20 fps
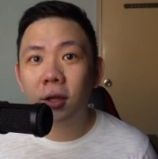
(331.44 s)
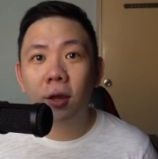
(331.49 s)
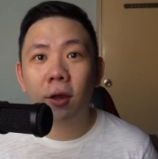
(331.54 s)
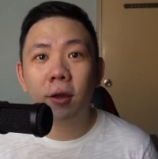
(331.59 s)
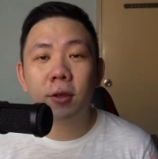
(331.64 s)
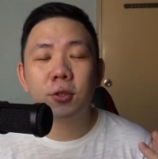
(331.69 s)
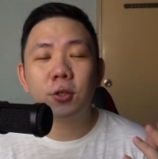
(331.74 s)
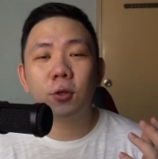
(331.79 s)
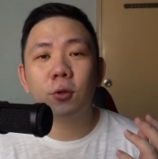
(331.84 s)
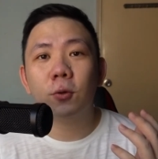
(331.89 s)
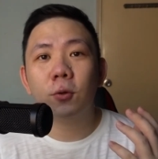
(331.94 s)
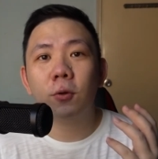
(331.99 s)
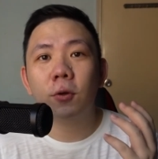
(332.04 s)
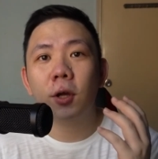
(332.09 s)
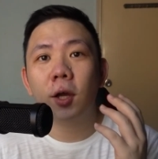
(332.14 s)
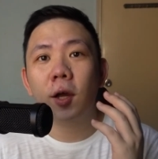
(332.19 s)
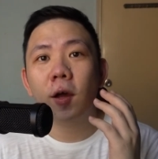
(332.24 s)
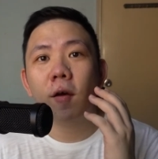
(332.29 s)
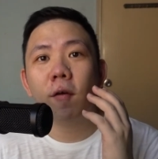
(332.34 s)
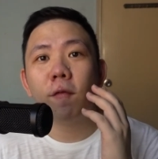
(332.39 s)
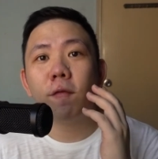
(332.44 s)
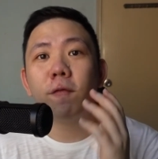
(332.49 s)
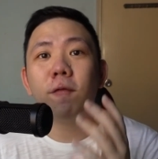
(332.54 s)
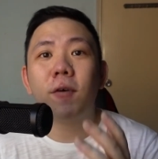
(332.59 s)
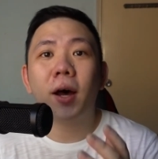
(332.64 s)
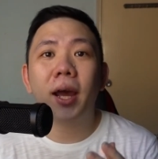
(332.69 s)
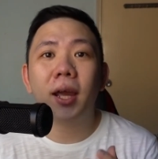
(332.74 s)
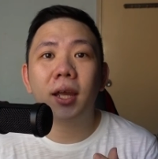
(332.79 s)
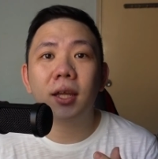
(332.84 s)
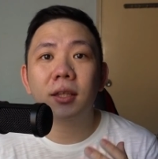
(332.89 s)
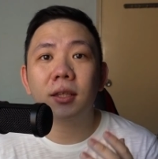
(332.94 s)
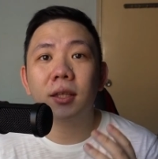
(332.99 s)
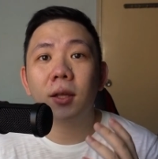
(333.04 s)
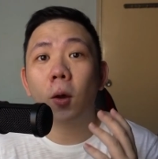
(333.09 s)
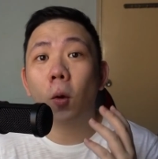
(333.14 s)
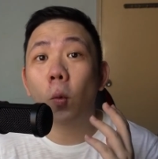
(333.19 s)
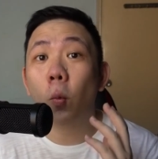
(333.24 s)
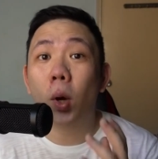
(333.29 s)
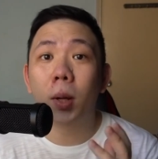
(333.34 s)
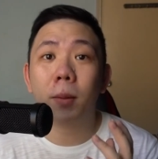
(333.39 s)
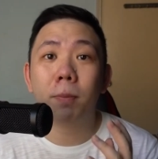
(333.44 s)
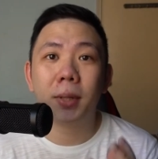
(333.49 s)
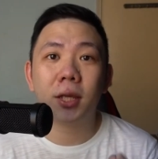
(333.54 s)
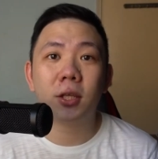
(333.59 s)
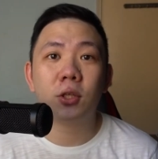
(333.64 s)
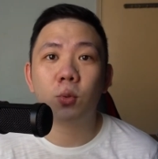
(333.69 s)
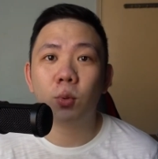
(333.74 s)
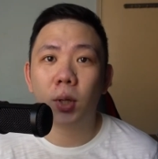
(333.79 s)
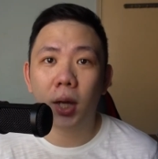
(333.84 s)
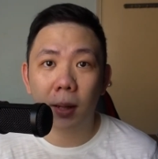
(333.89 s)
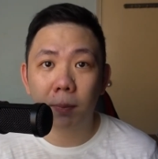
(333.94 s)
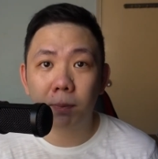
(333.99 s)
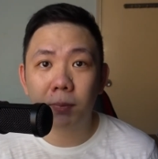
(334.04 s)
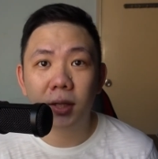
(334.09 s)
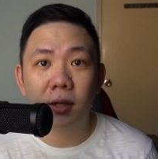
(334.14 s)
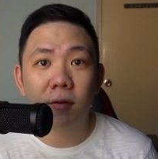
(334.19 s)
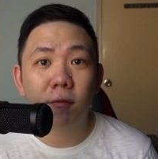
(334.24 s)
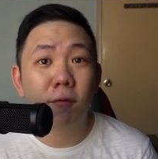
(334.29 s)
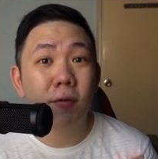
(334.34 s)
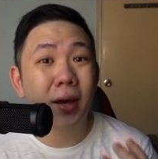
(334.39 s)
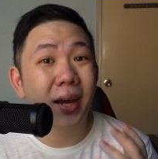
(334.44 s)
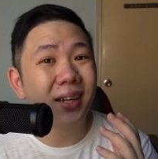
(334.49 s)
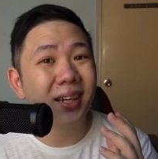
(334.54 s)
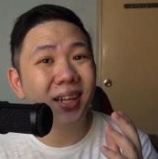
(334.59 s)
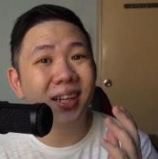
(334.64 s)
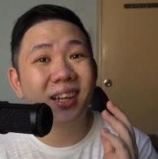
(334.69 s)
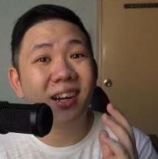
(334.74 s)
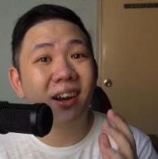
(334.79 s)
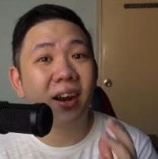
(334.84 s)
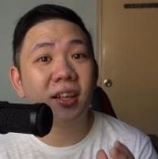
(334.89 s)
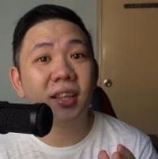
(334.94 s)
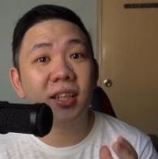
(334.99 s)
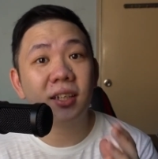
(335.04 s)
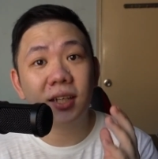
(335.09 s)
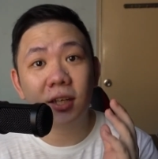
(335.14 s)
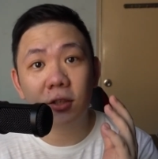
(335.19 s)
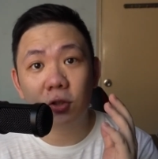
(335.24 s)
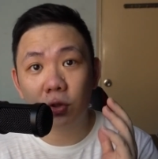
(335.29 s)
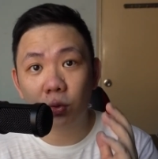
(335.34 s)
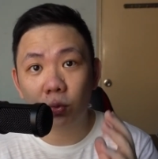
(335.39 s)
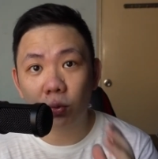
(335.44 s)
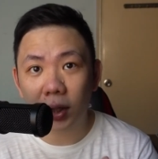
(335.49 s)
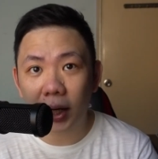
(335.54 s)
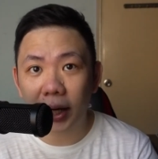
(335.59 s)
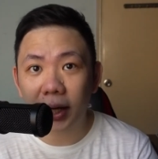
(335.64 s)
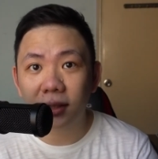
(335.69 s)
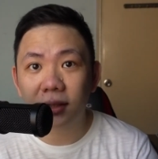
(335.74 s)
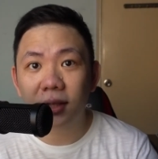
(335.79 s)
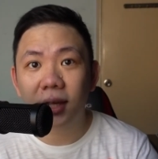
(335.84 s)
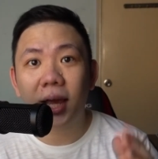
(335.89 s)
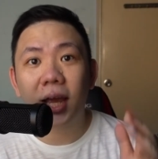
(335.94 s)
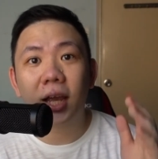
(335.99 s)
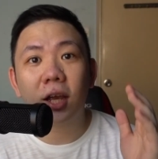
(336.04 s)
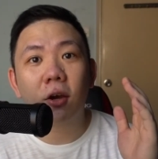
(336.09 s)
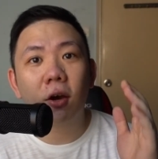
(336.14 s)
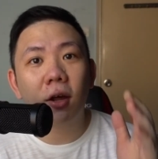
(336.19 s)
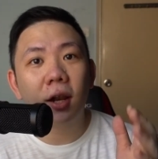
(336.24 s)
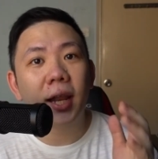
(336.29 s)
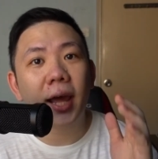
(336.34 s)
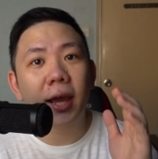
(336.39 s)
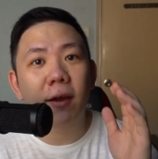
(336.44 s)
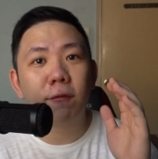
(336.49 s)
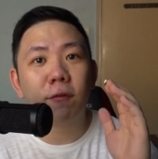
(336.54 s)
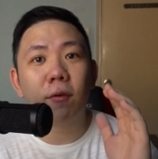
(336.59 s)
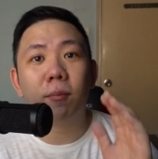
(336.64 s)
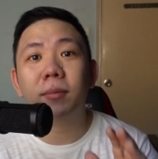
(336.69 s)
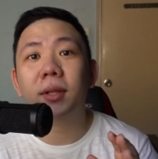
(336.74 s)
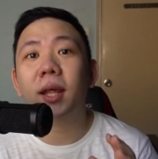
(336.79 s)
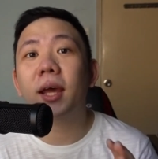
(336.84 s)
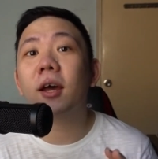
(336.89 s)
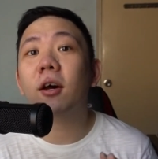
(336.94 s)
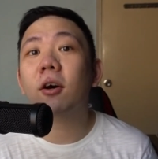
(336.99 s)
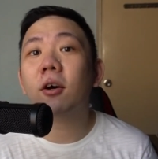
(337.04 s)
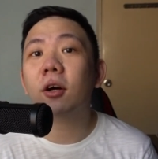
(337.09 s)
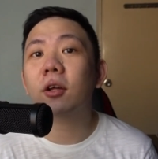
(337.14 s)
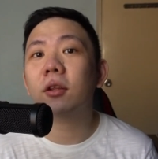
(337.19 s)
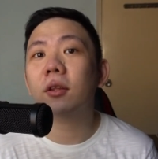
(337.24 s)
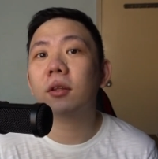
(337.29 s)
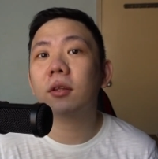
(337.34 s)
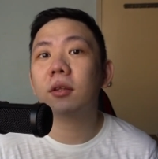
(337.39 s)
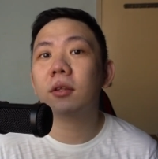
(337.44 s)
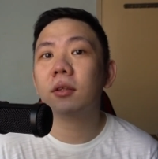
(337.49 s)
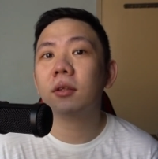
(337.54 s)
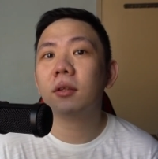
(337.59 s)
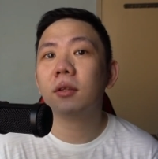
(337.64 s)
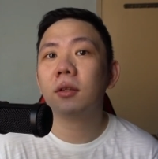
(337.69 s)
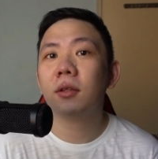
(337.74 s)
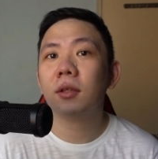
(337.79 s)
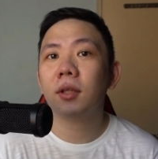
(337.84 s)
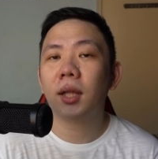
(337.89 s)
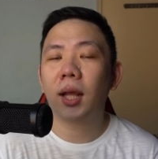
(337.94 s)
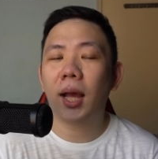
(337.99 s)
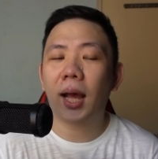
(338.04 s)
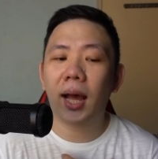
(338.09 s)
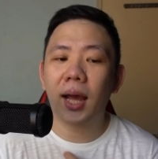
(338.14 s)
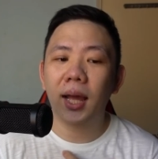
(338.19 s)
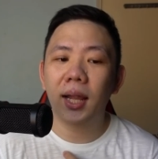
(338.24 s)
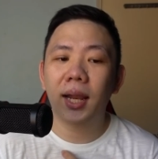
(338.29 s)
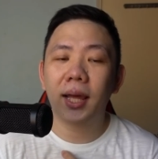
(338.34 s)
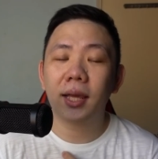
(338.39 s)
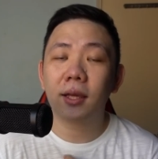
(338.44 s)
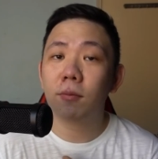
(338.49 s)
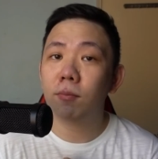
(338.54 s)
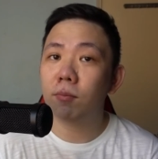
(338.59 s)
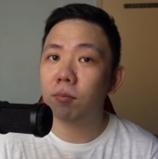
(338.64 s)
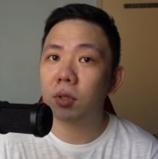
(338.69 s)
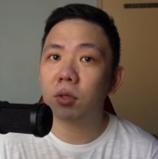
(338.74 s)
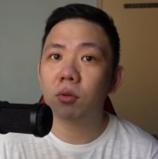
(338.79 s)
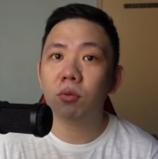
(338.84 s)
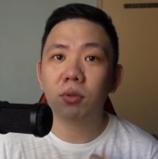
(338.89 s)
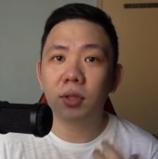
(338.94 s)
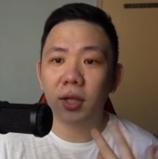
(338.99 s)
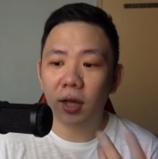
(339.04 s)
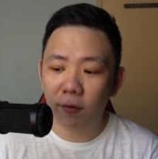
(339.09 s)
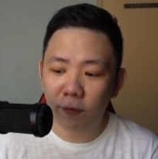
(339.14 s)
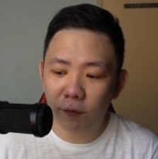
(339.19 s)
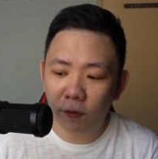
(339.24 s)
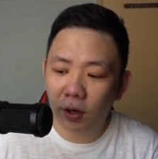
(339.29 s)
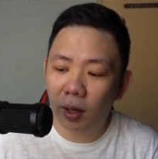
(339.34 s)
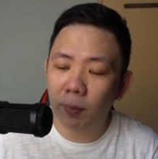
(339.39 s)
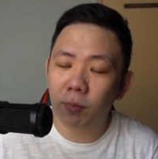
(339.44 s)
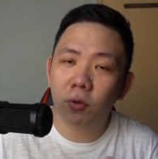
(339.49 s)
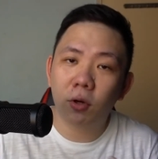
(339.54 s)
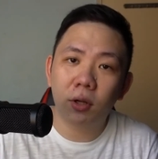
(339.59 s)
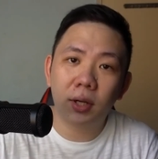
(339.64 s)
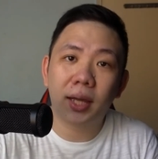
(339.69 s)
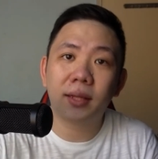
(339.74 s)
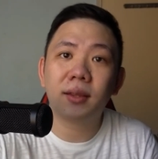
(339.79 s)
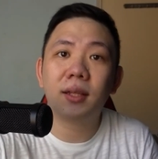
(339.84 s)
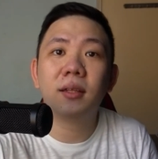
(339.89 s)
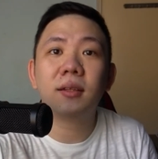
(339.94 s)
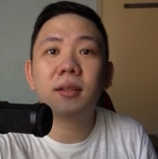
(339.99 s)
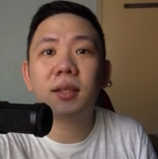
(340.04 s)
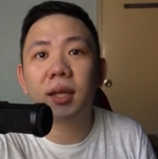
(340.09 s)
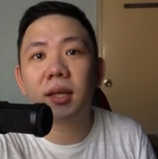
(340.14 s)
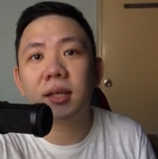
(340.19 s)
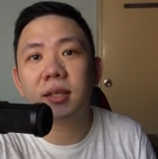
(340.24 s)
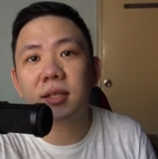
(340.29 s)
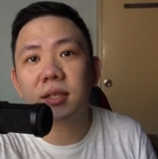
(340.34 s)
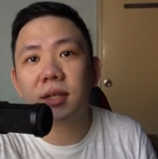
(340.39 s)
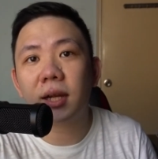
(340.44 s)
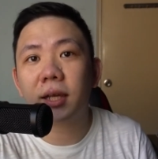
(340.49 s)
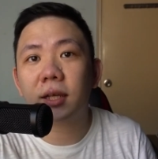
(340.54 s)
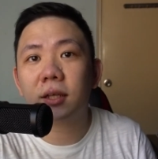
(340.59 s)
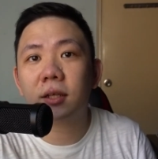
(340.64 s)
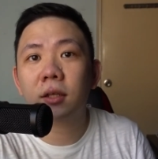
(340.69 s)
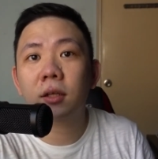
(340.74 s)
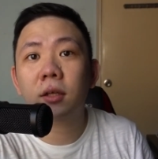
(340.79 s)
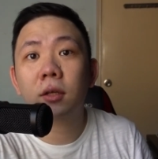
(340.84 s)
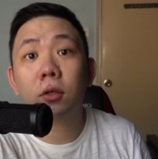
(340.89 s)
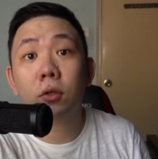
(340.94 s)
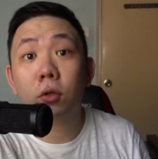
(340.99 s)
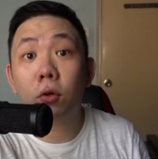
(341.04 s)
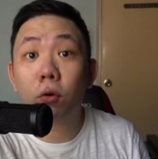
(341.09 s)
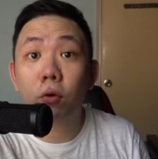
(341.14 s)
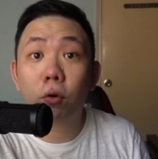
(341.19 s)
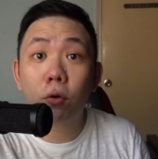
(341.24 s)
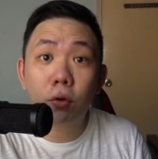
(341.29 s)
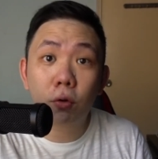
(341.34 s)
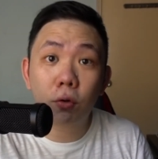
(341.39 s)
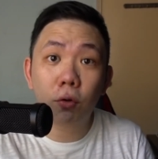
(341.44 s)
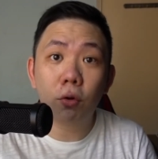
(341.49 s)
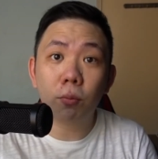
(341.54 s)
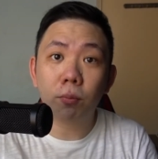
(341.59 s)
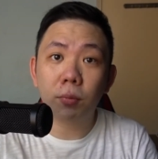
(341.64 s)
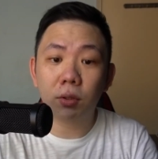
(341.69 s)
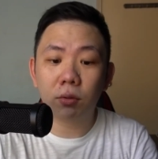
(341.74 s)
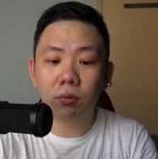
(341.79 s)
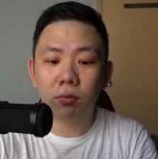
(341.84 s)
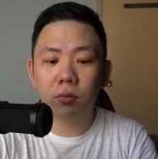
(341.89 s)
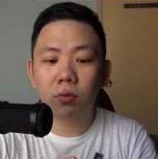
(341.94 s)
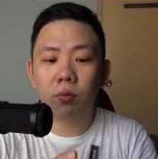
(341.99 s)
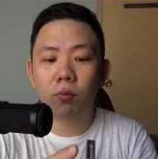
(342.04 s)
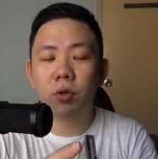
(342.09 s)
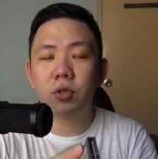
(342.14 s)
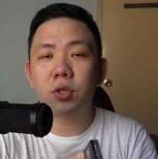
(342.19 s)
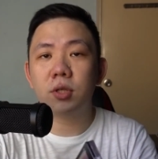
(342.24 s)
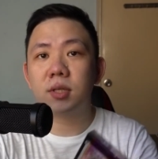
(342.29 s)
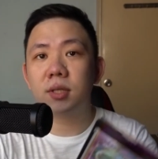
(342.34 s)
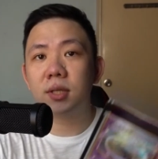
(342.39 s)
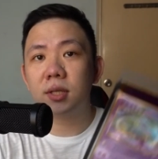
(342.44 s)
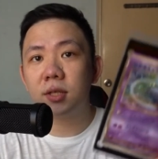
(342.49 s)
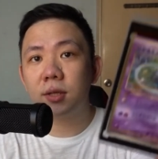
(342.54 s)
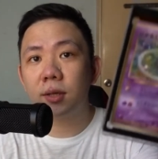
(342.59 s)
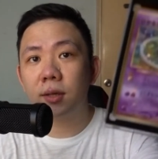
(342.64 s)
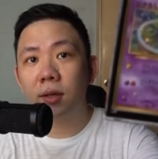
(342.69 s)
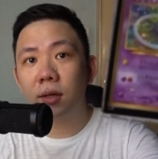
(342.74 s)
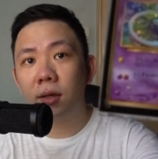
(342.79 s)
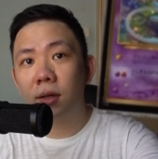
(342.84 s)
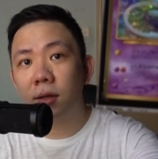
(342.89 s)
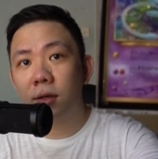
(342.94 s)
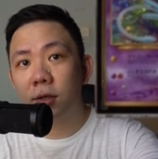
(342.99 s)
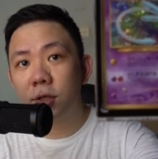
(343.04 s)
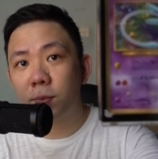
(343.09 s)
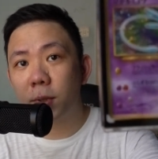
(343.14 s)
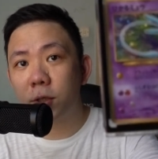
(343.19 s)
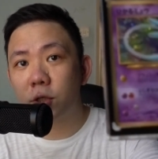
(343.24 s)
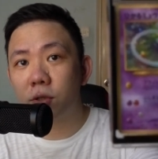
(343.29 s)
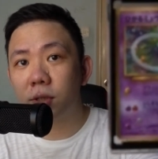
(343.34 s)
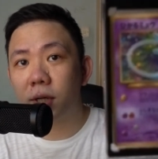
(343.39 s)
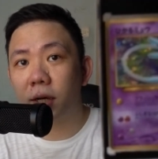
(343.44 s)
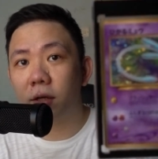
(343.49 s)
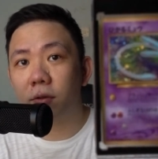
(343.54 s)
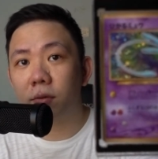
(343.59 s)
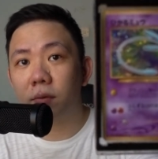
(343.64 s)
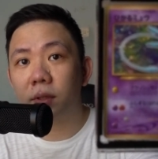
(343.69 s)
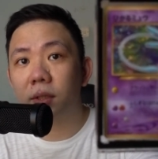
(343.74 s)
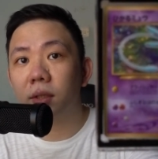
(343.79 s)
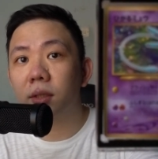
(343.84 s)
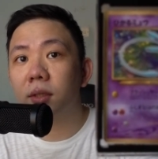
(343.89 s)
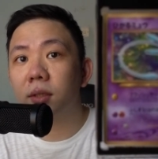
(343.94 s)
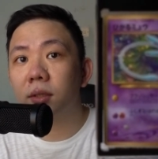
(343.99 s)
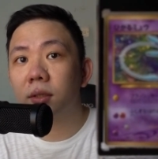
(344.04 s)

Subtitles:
So find what makes you happy. Find the character that you like and collect from there on. I like Mew, therefore I'm collecting things like Koro Mew, which is this special guy over here,